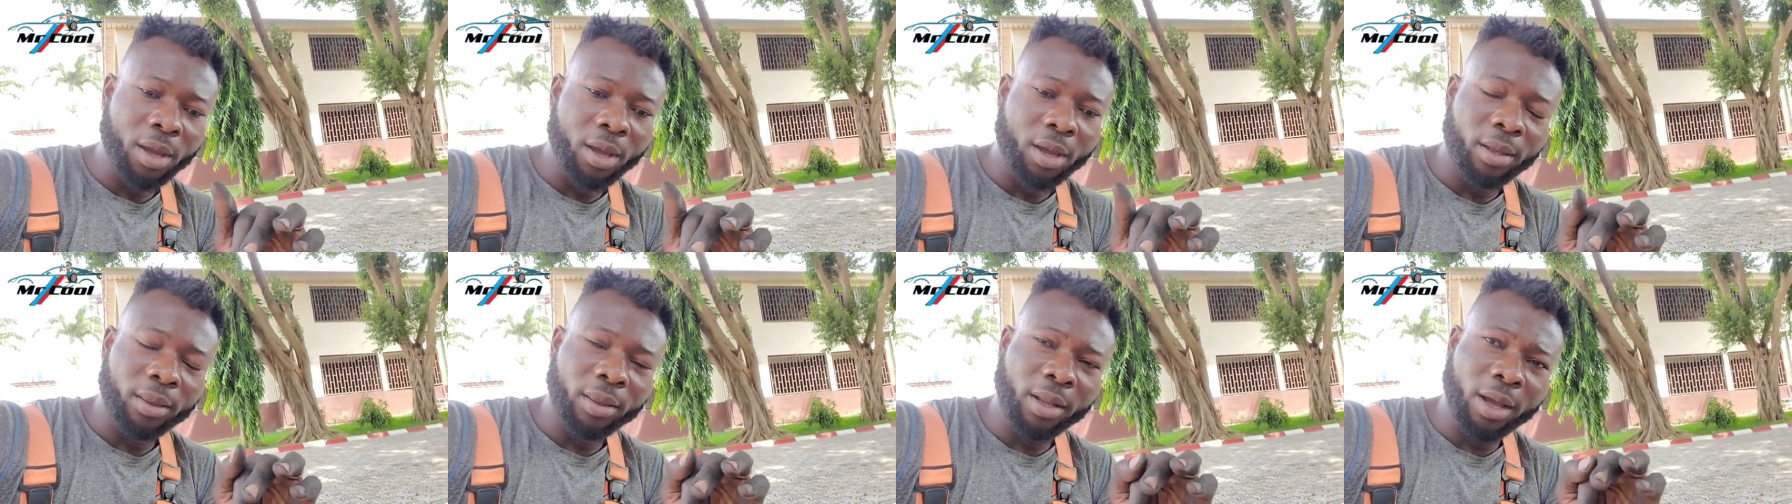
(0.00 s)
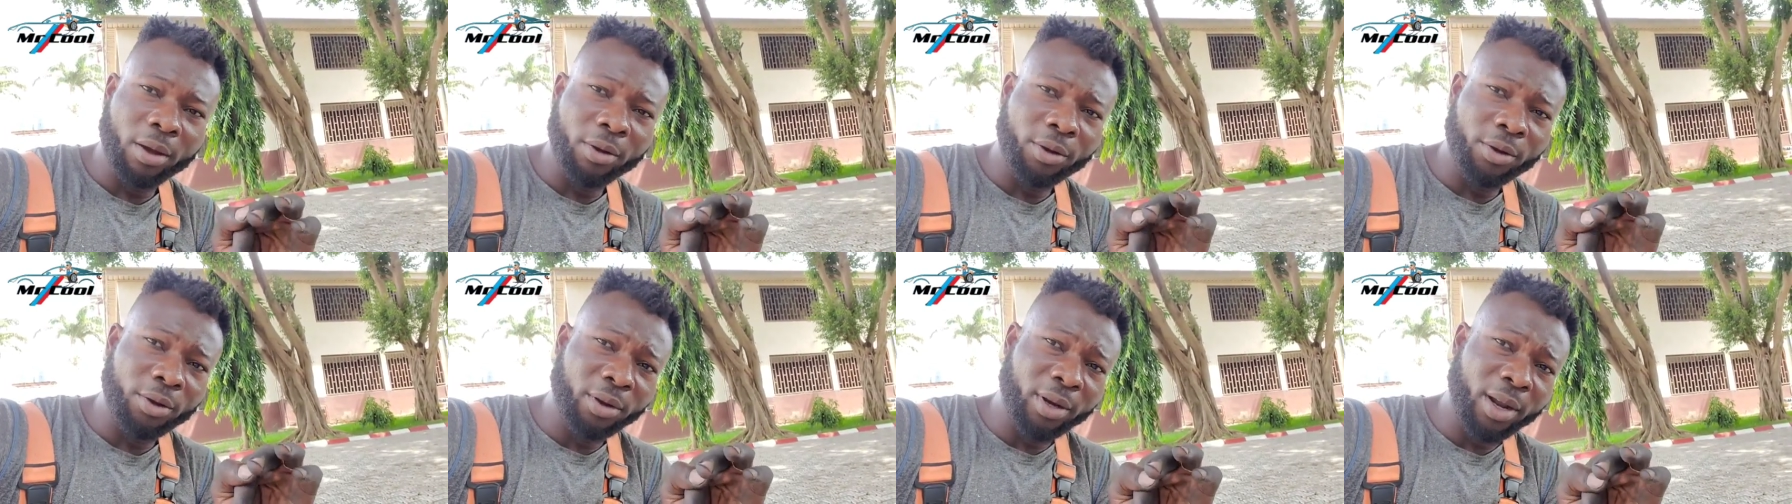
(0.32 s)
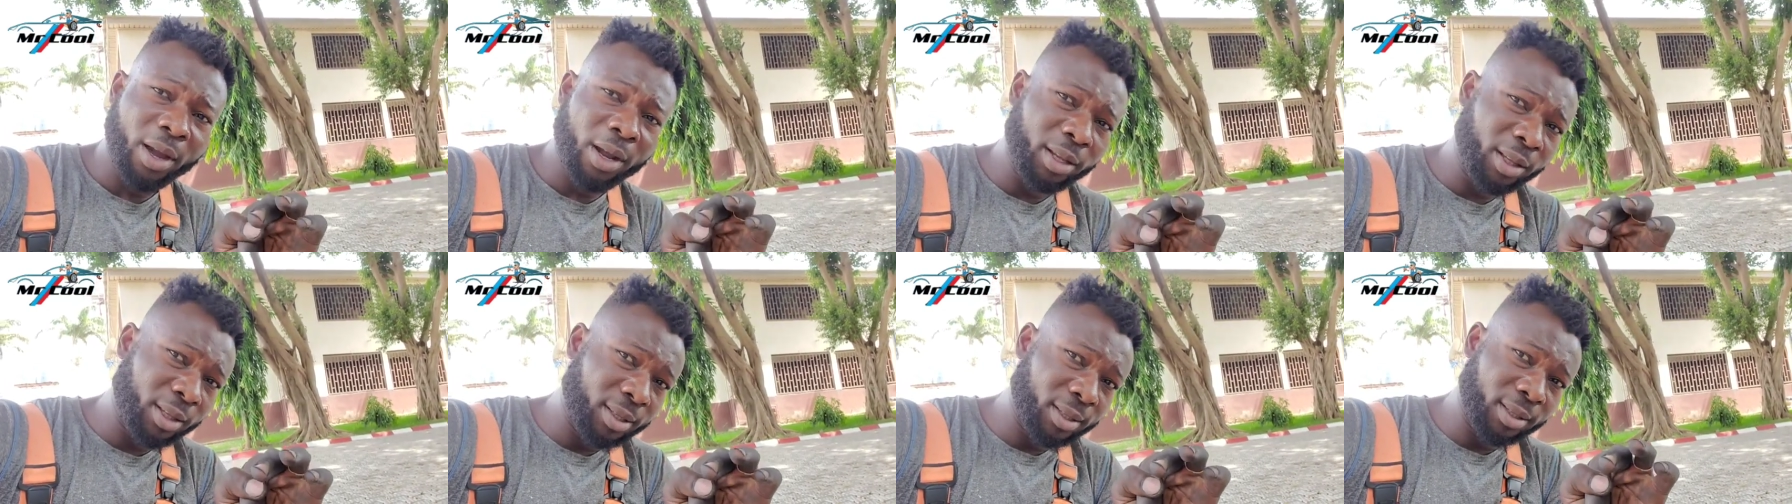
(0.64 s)
Now, the
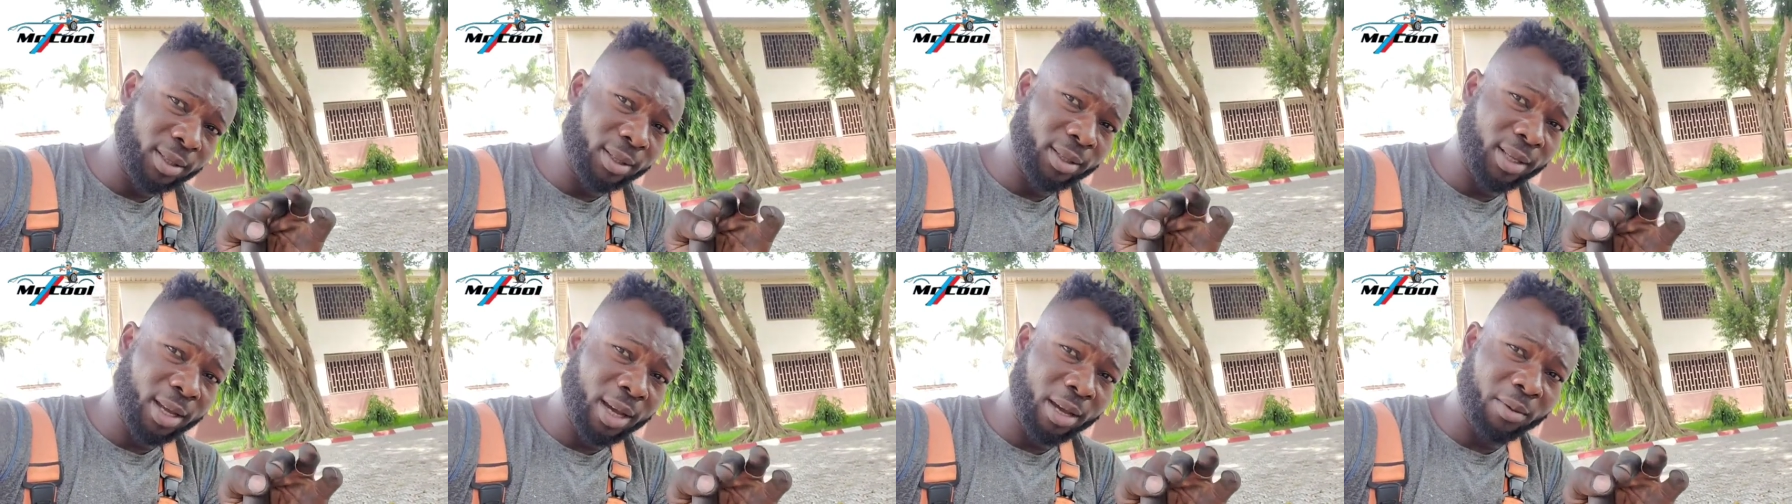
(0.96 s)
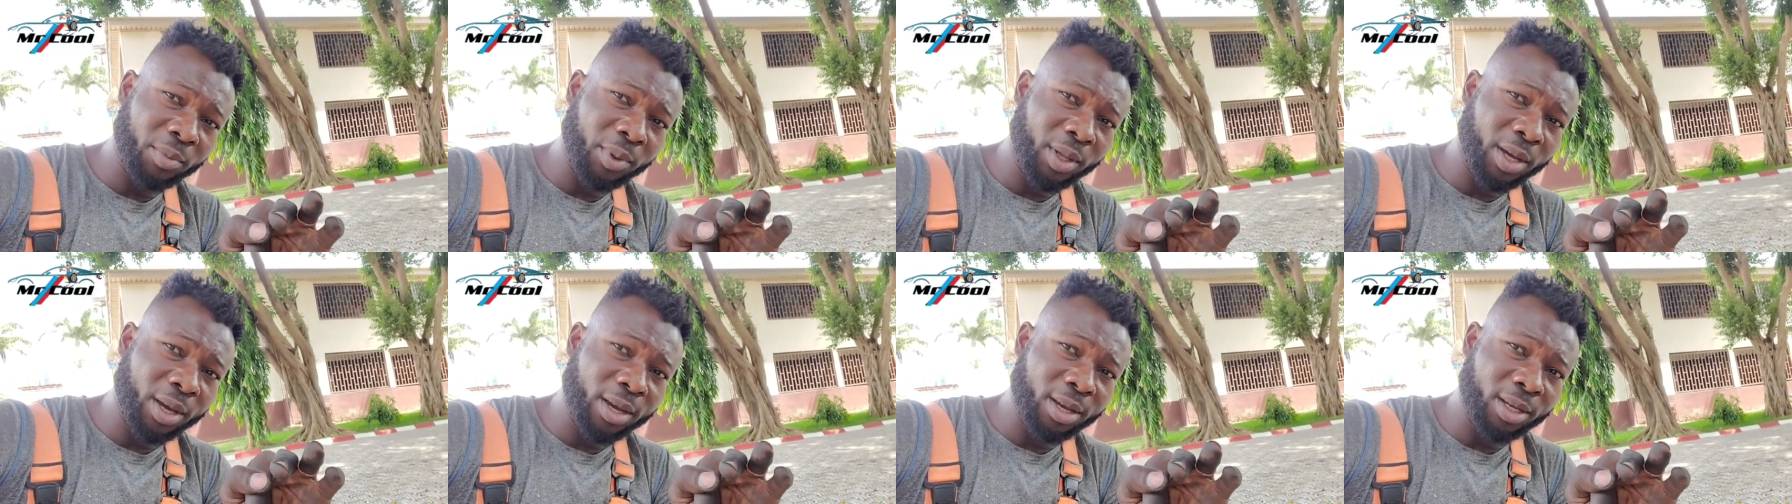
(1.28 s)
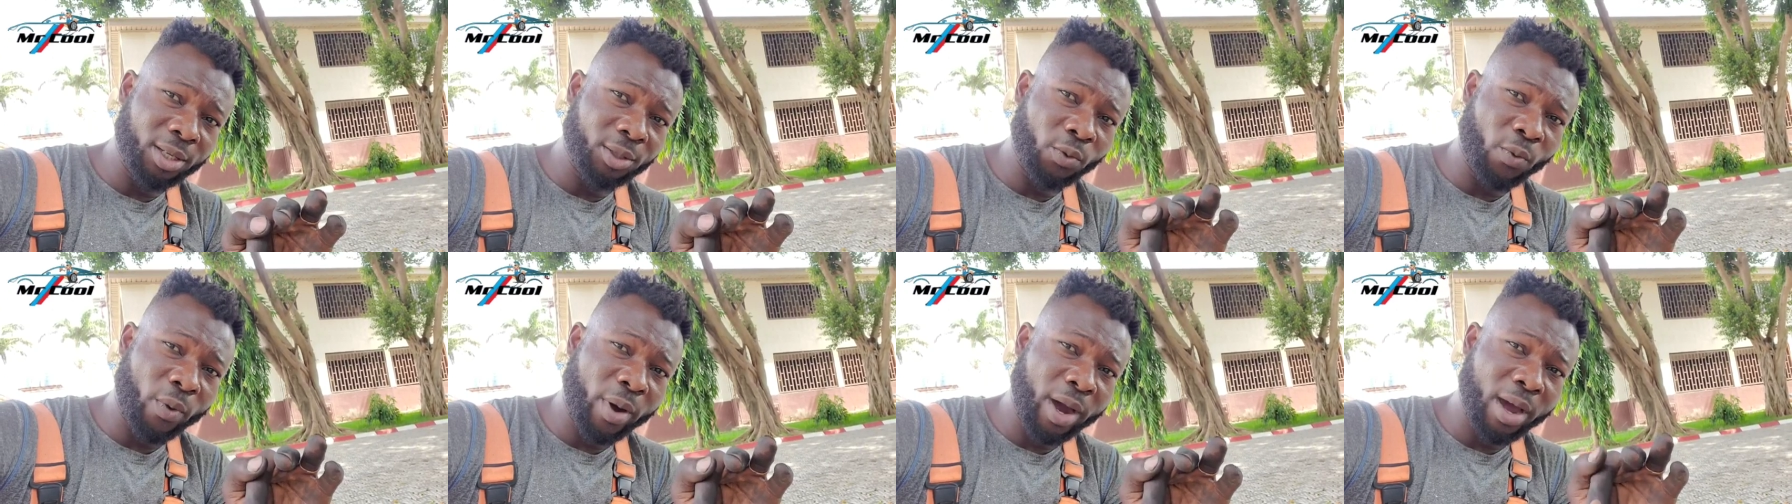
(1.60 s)
other term there
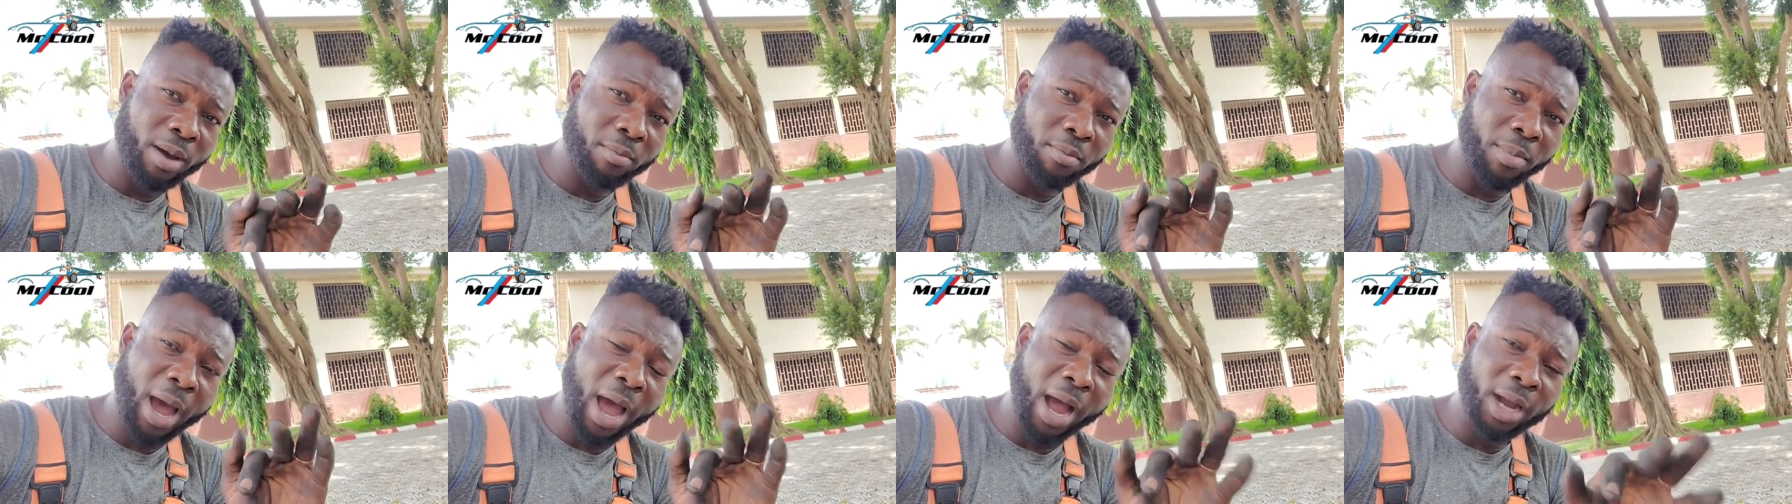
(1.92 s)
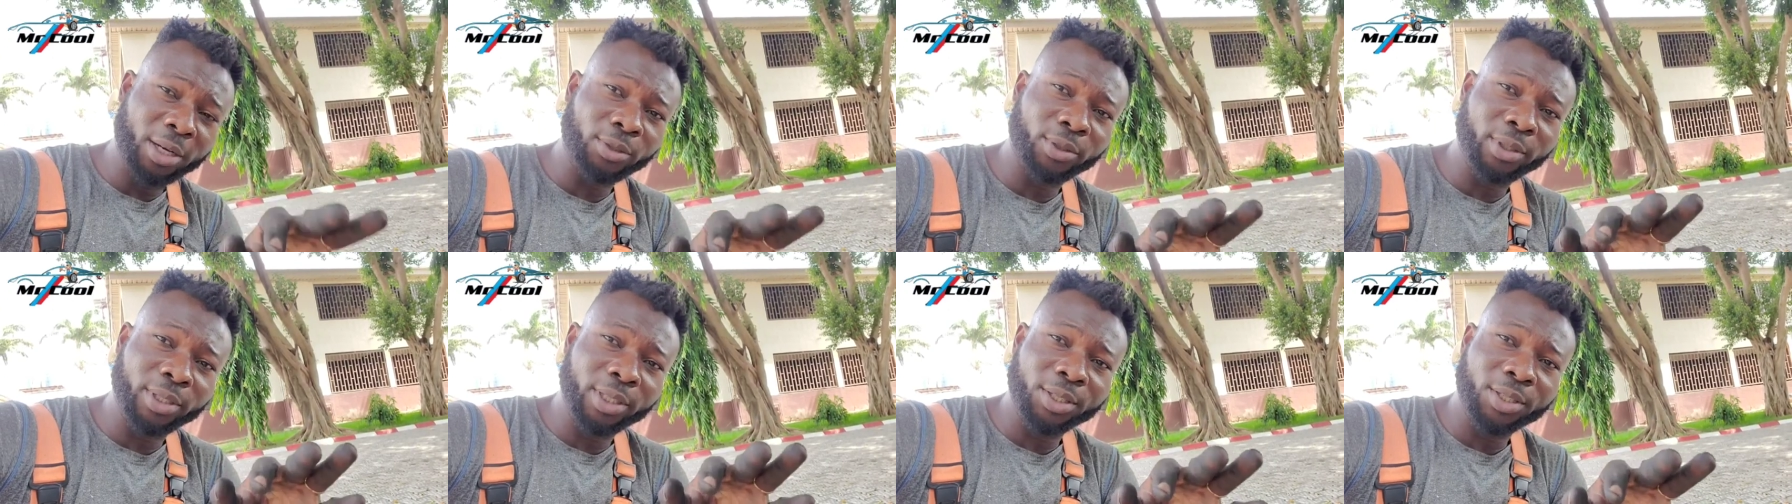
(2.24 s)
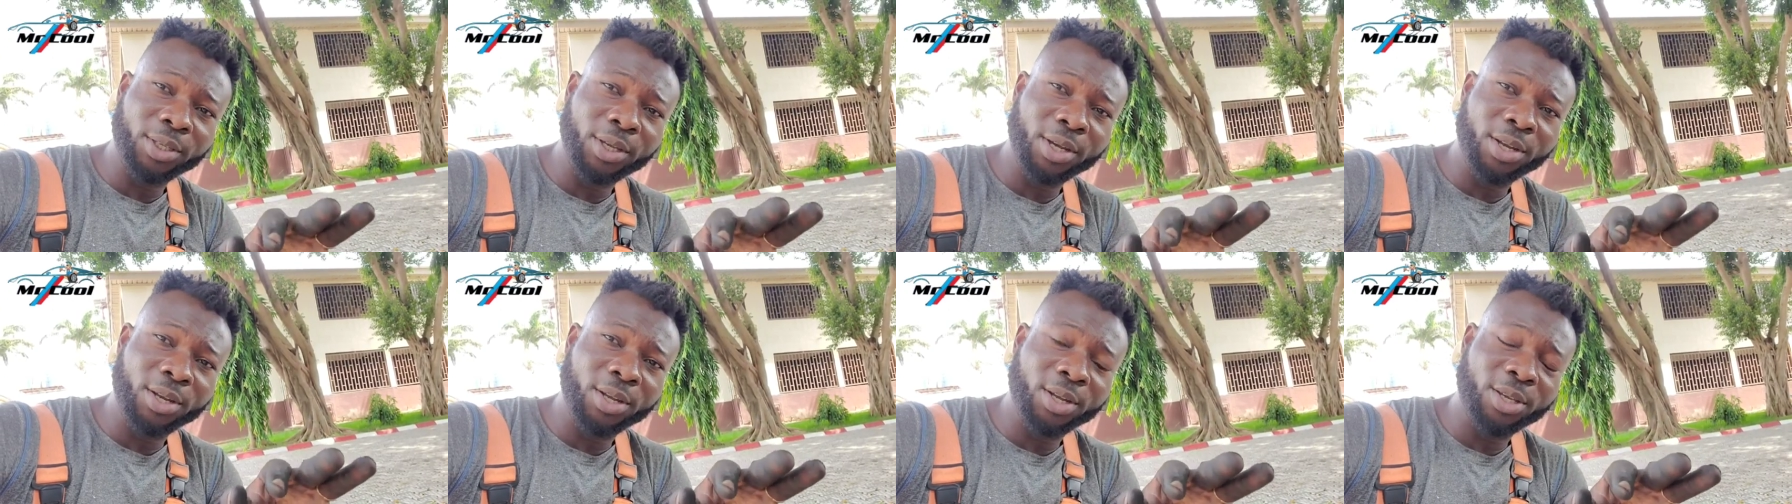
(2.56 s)
is why I'm actually
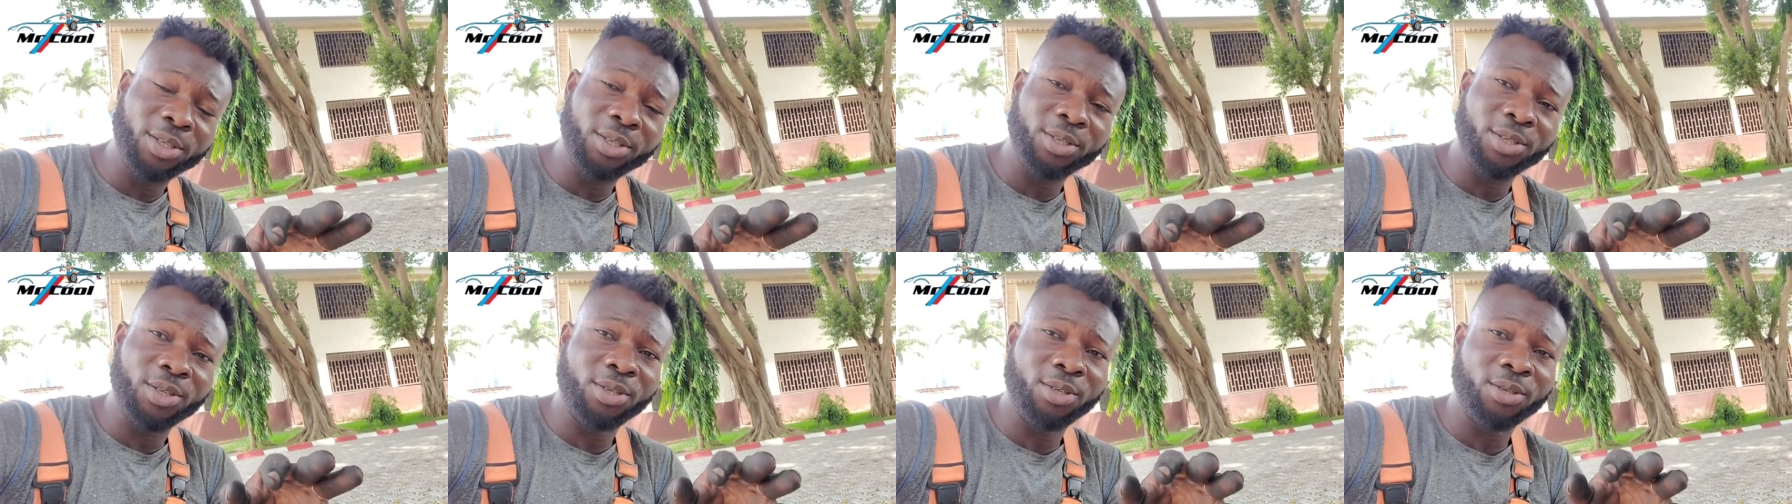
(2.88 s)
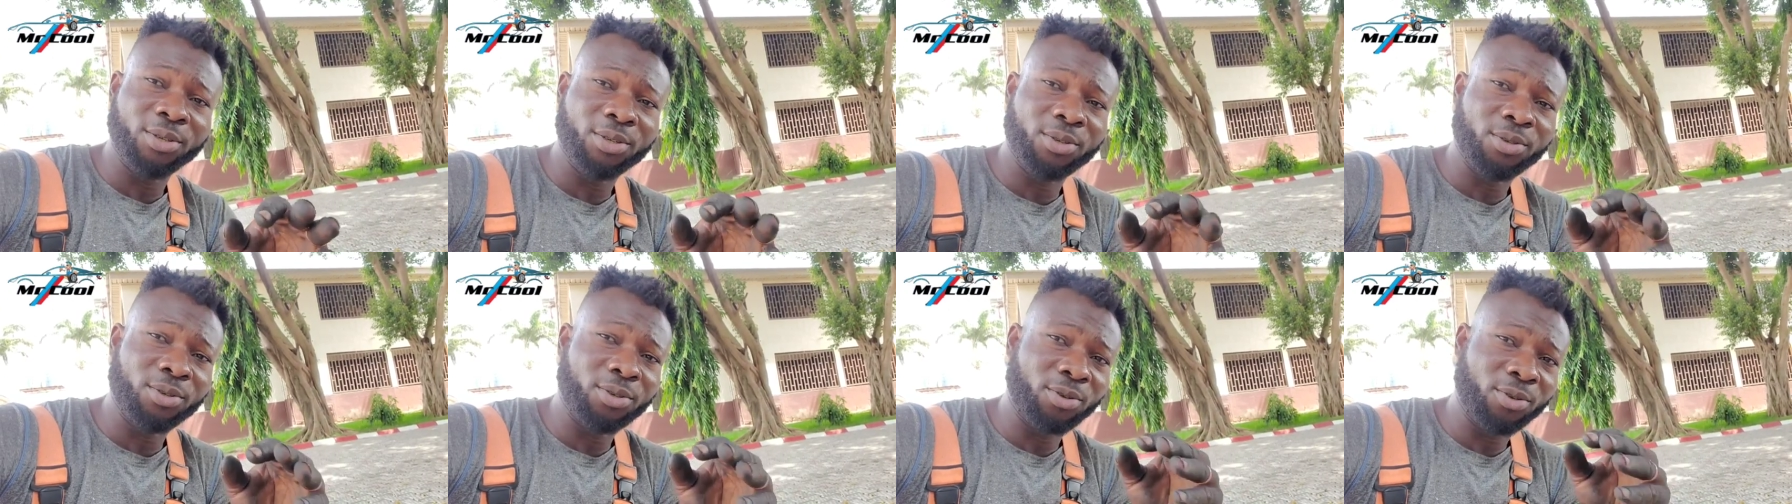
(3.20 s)
saying this is